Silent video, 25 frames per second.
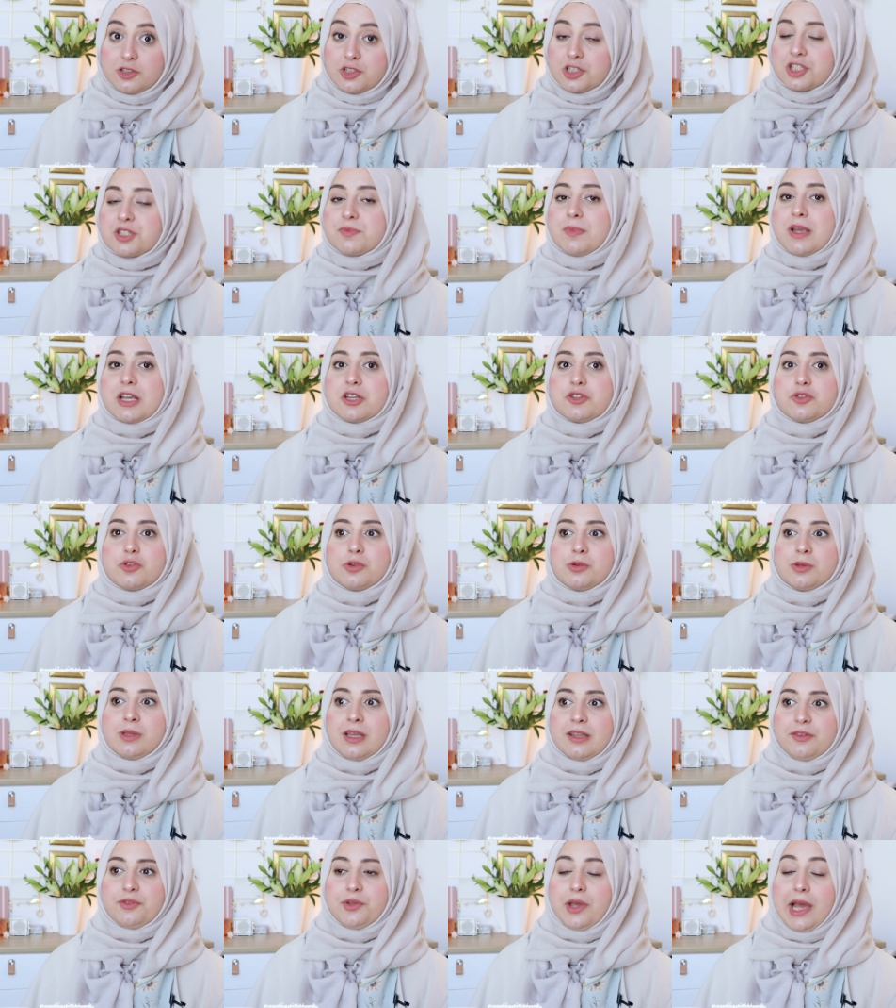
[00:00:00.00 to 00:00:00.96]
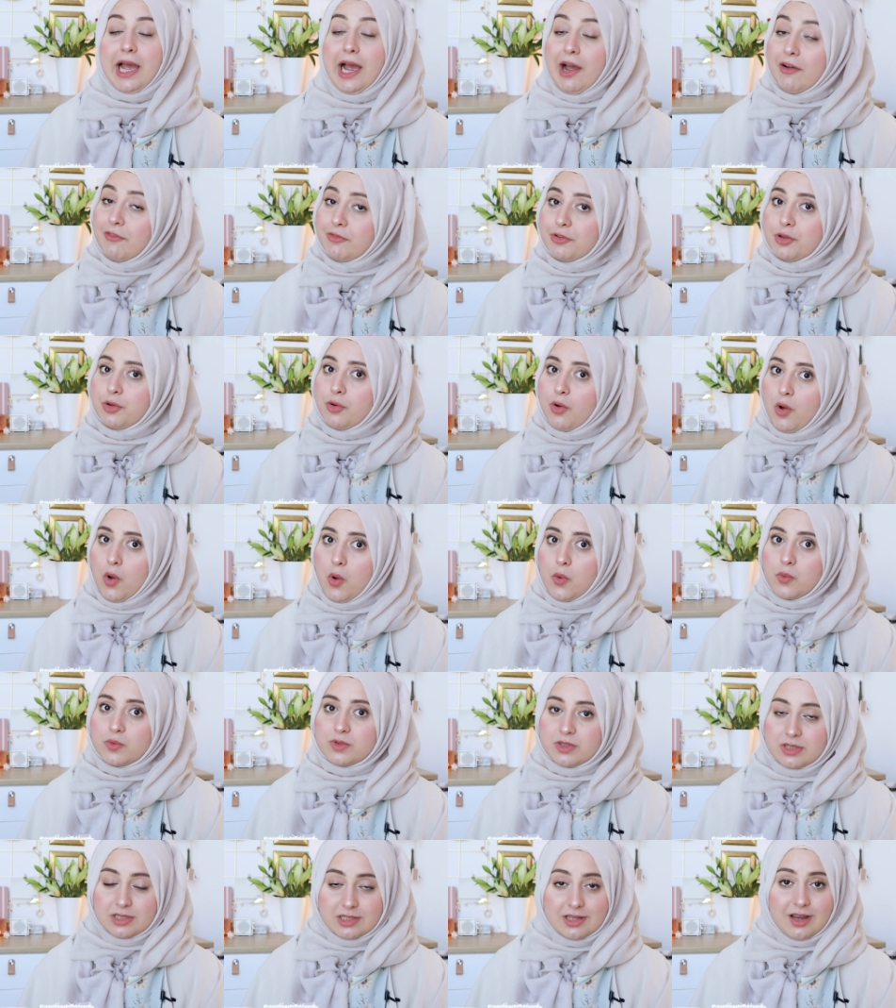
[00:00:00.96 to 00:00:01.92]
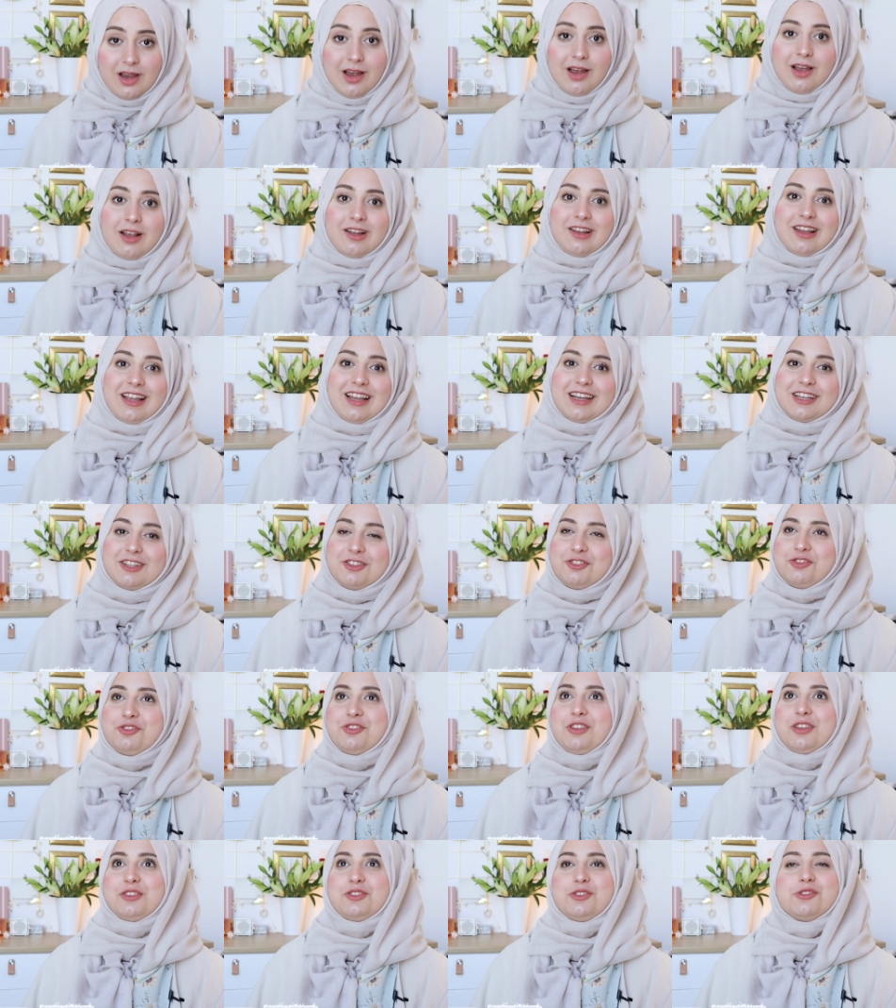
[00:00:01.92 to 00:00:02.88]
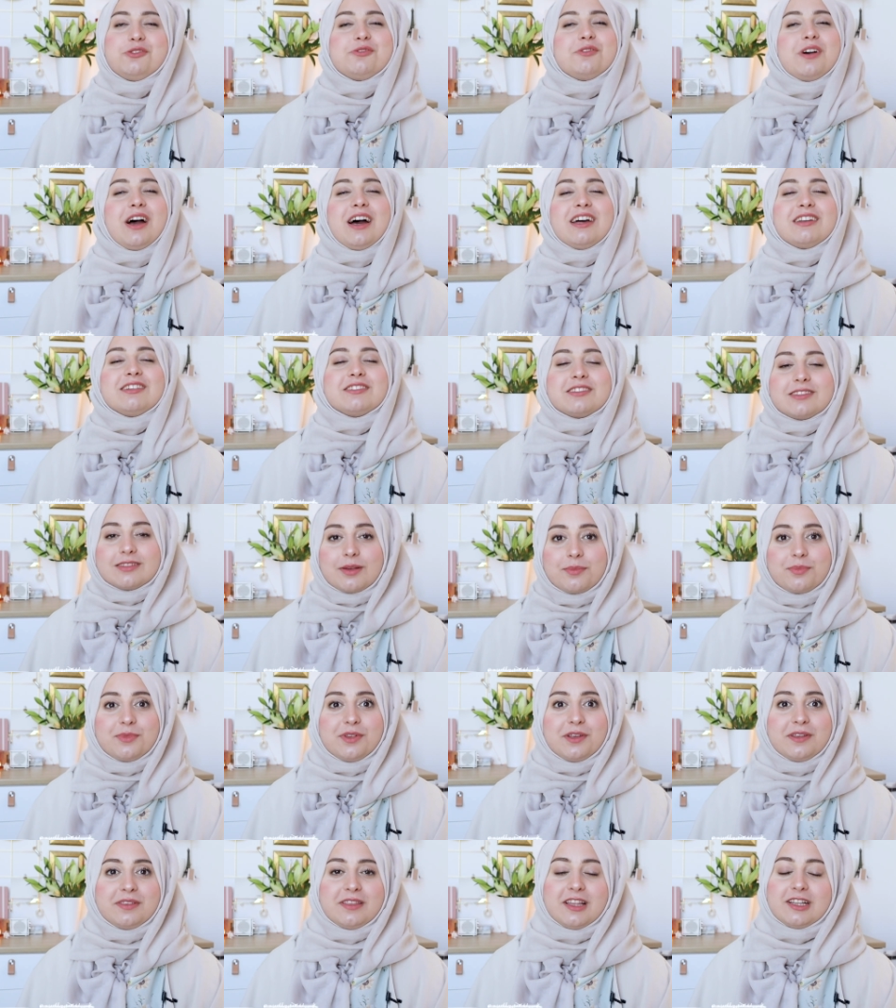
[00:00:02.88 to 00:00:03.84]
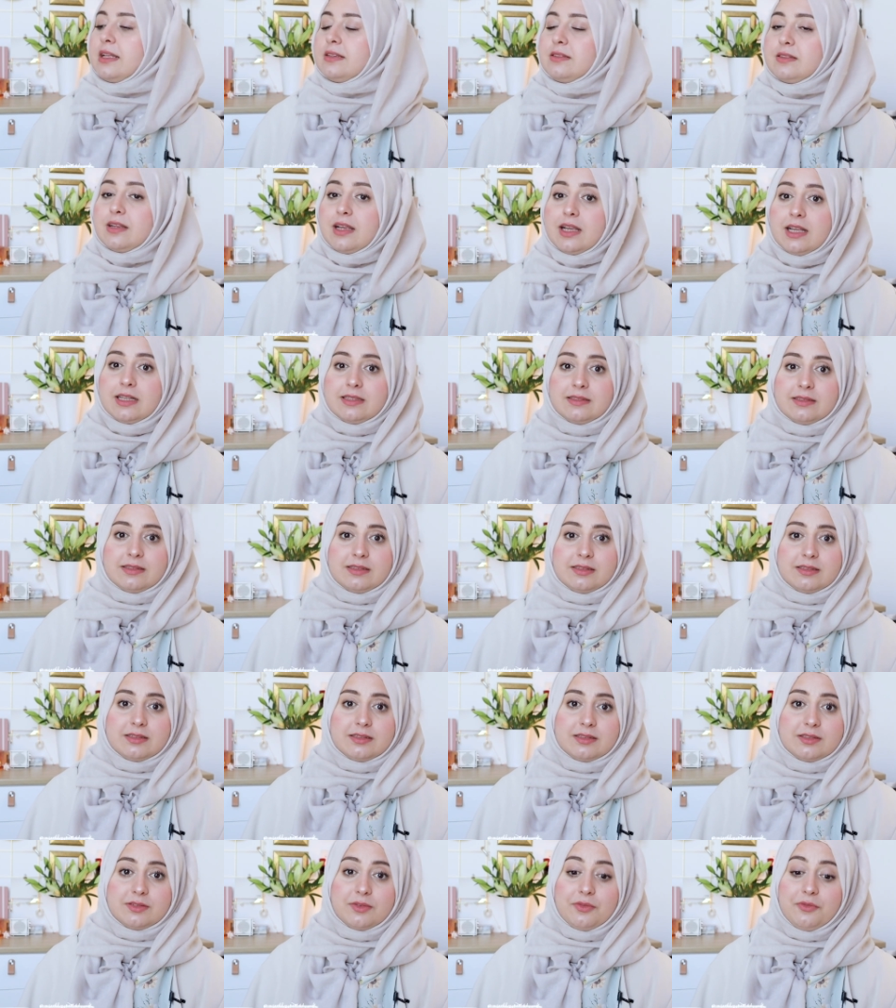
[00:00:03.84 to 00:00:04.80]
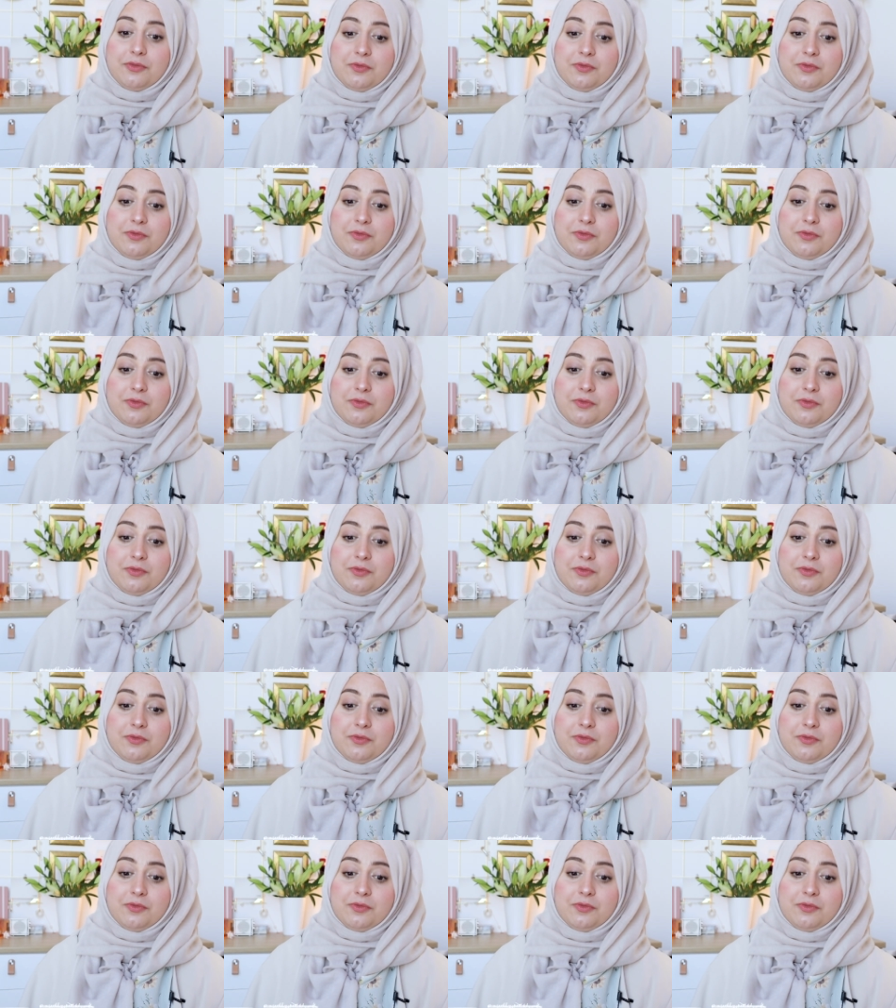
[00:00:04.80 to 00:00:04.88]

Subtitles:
Just make sure that you have your own style and that you've added something that is